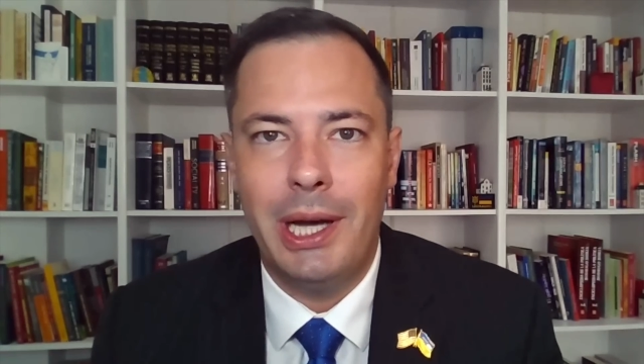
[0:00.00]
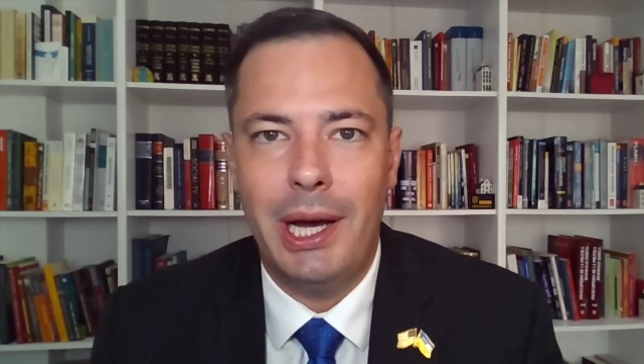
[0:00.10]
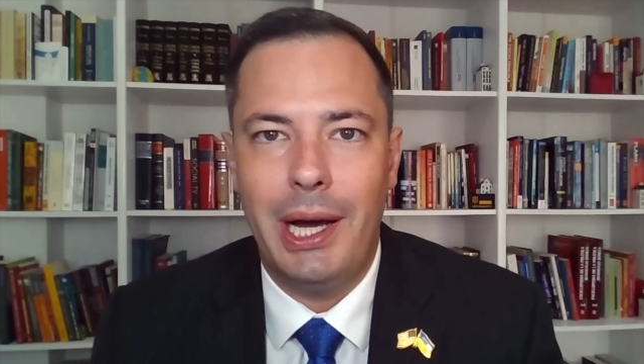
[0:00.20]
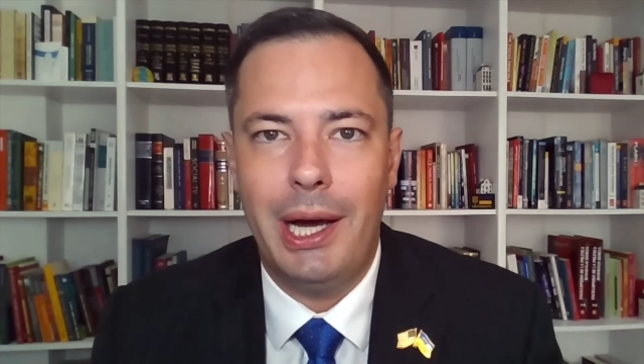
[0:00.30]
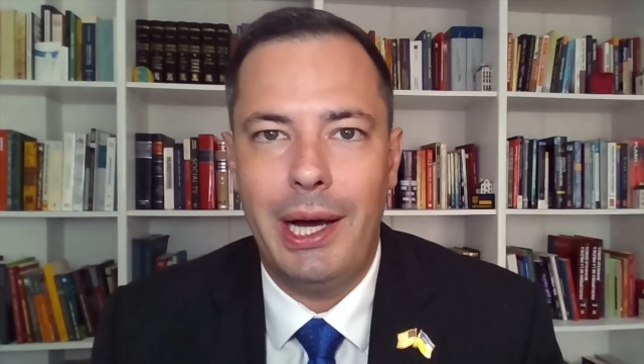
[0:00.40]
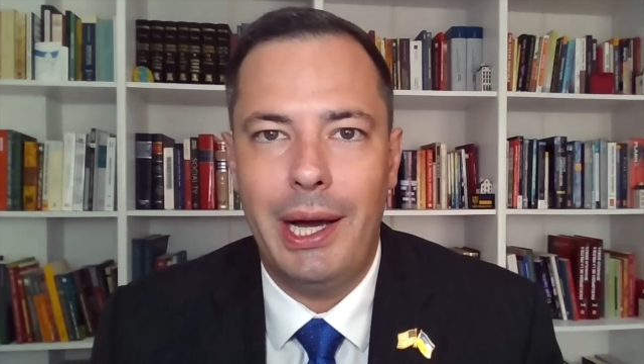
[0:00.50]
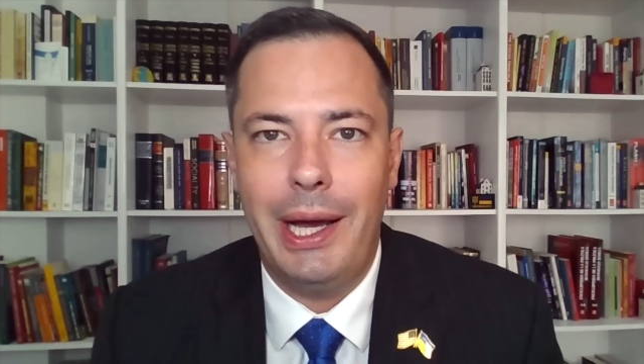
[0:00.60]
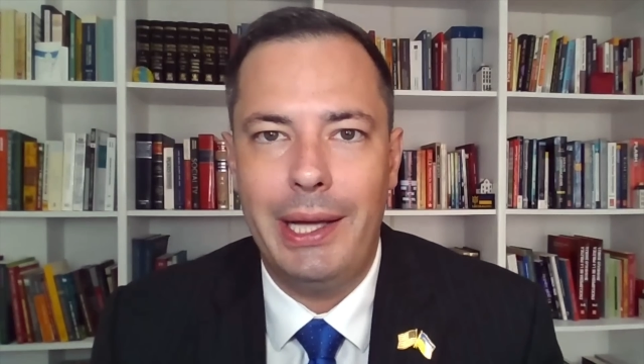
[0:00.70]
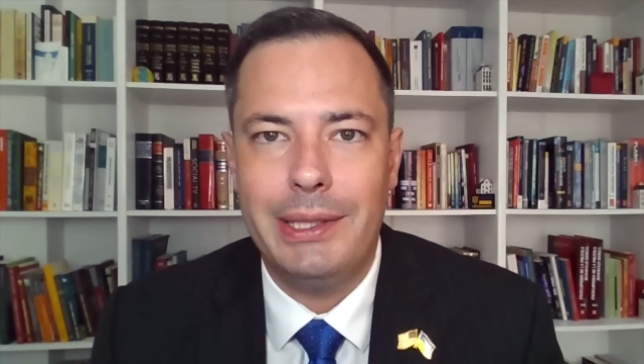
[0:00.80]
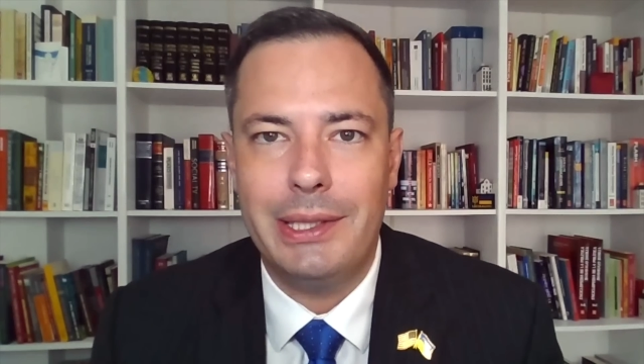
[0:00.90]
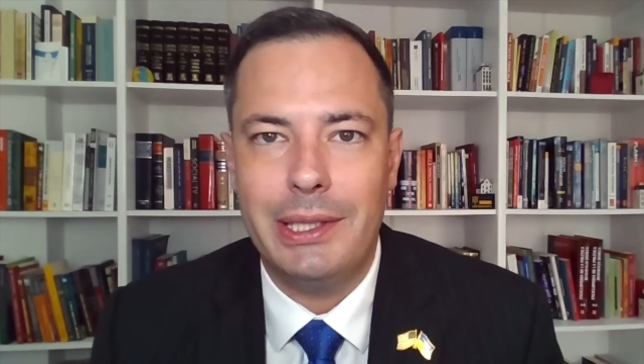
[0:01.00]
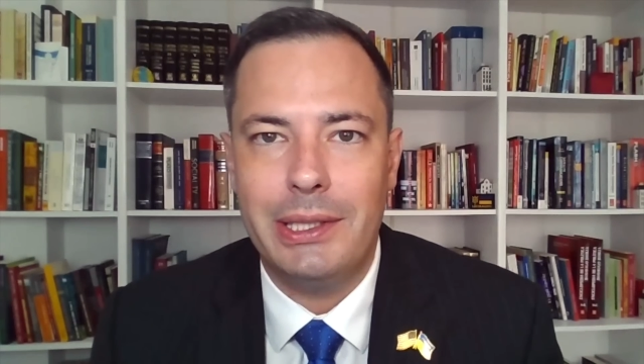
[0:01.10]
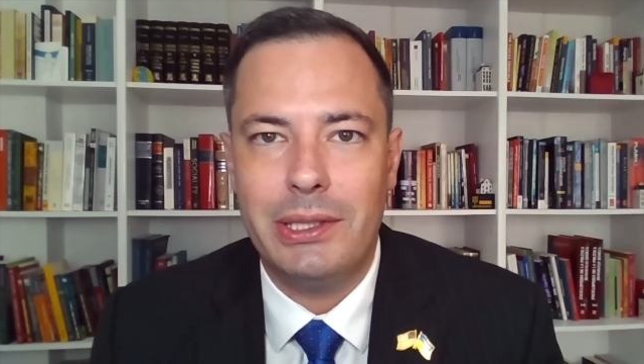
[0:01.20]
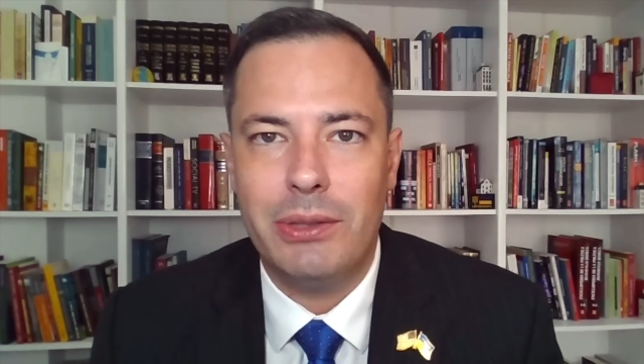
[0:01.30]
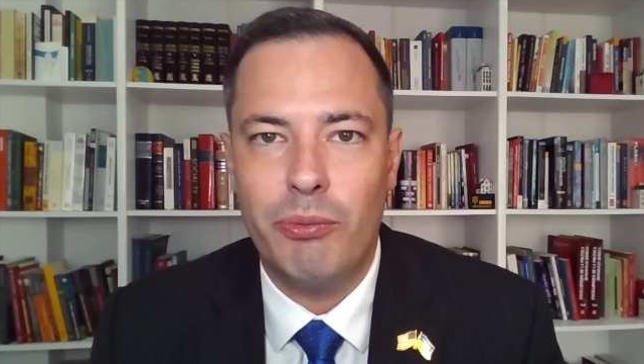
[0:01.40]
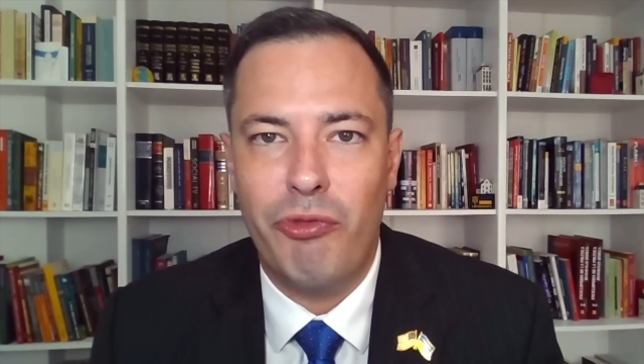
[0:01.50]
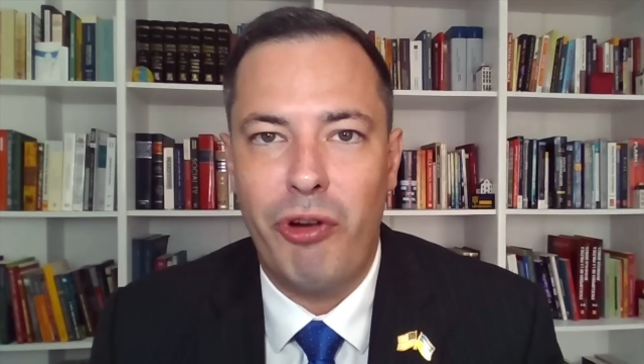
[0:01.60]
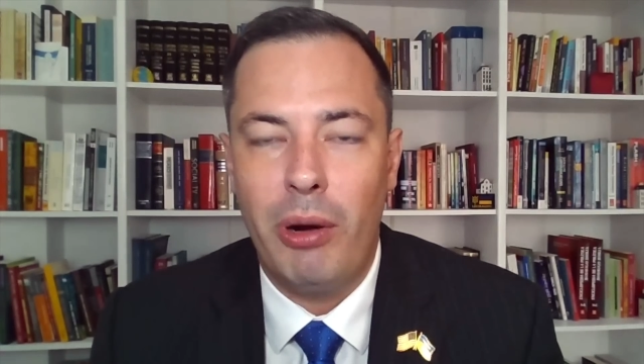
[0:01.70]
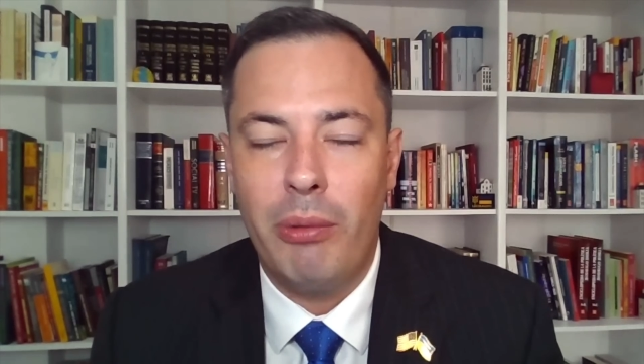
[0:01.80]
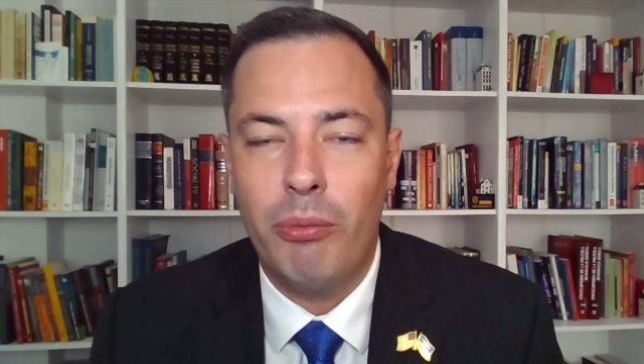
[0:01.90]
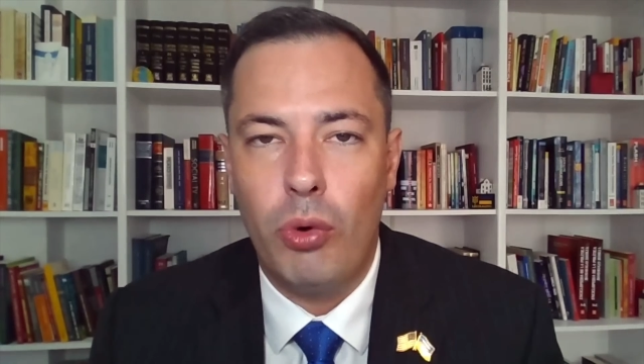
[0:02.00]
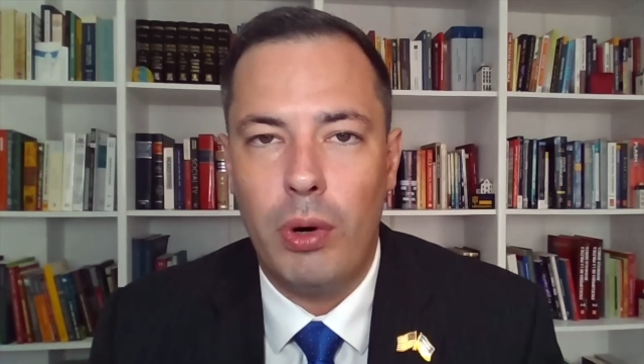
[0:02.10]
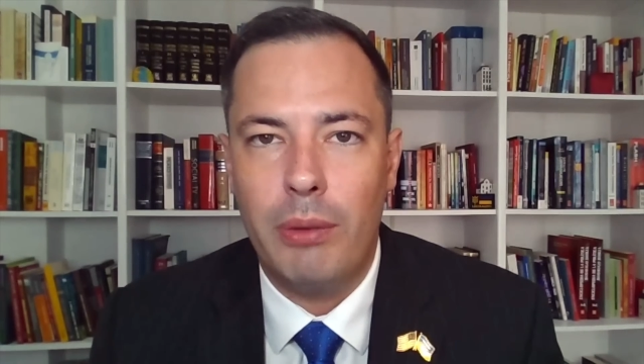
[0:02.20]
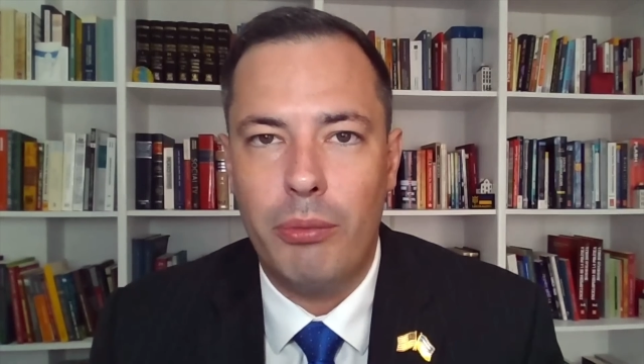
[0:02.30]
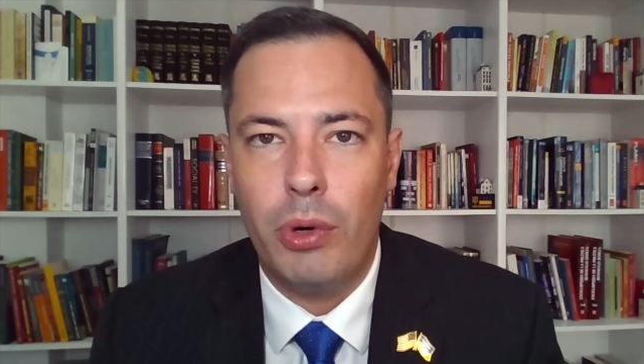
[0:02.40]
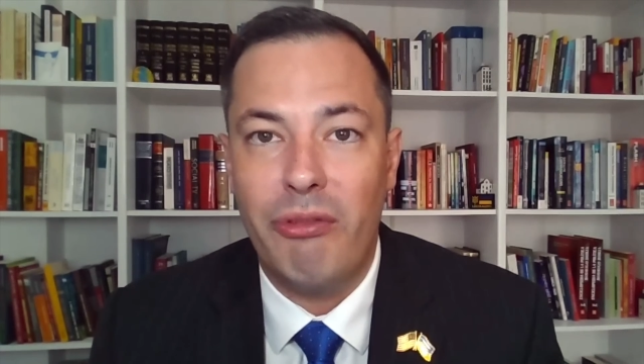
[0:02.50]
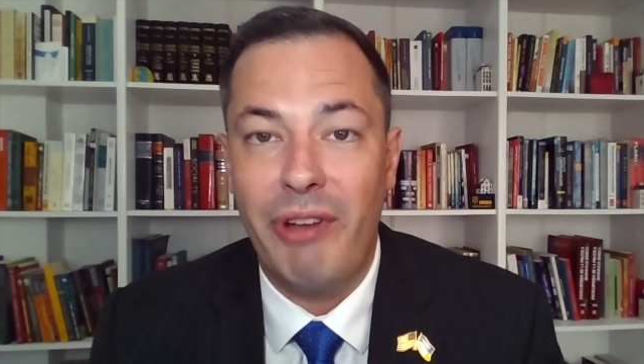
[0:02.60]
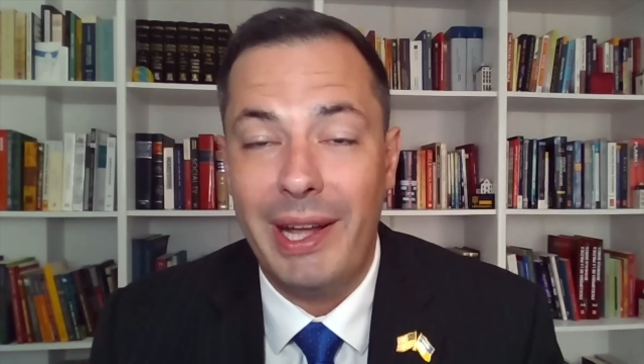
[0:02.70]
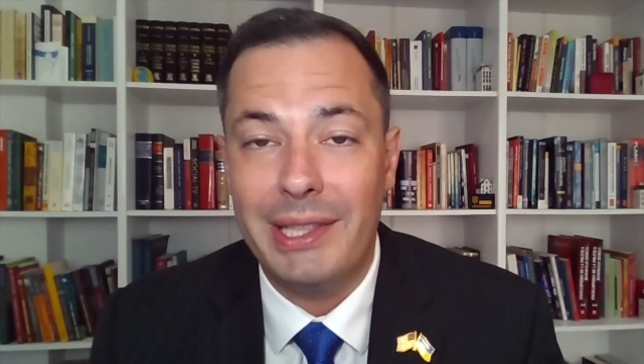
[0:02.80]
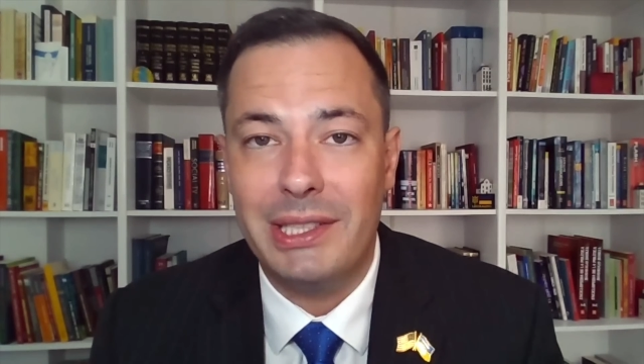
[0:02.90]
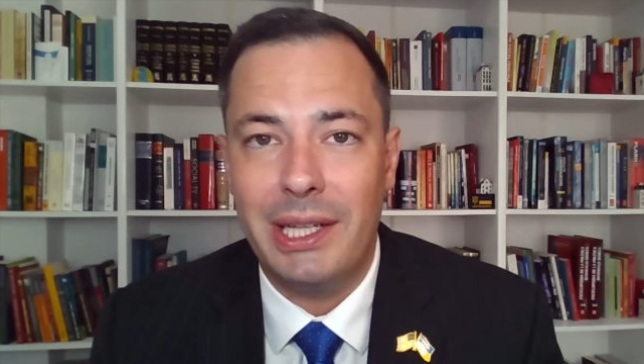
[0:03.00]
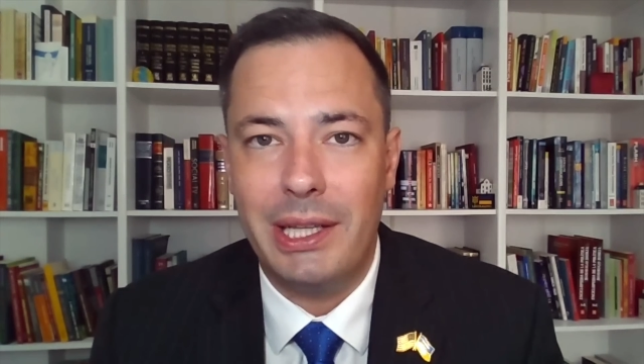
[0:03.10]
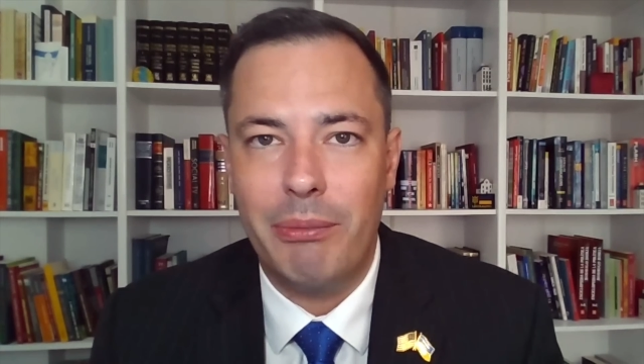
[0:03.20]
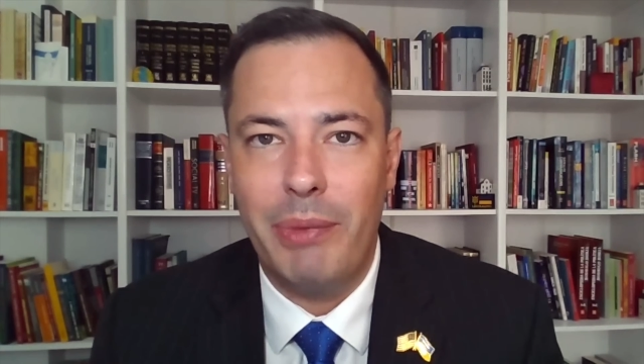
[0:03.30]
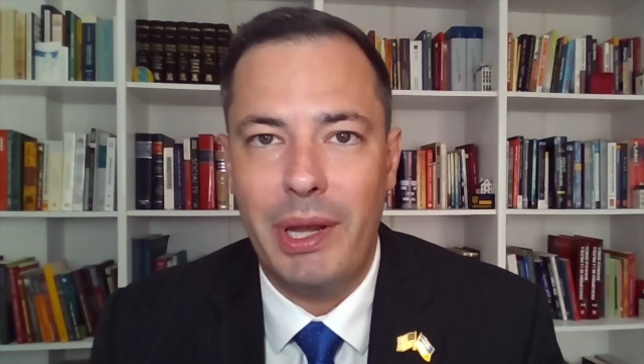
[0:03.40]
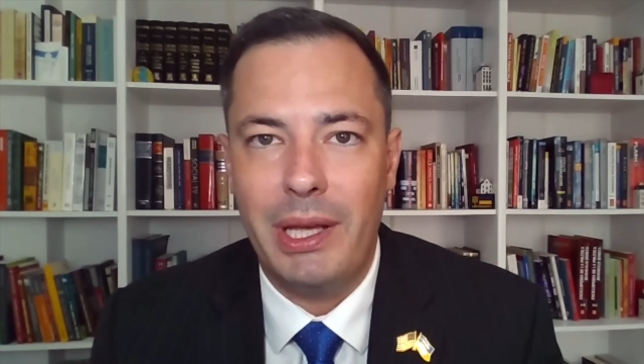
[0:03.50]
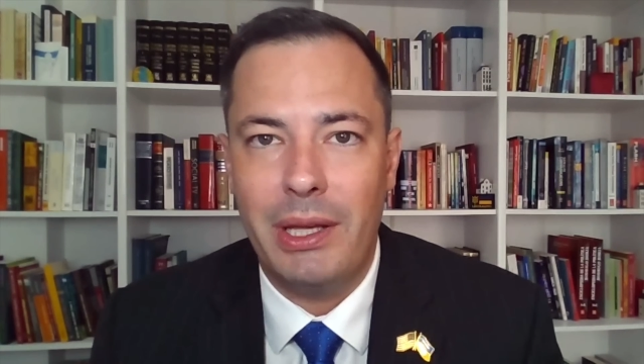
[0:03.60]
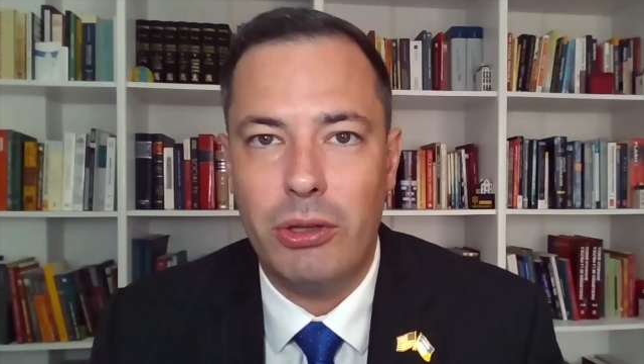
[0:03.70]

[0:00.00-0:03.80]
And it's far more advanced than I think many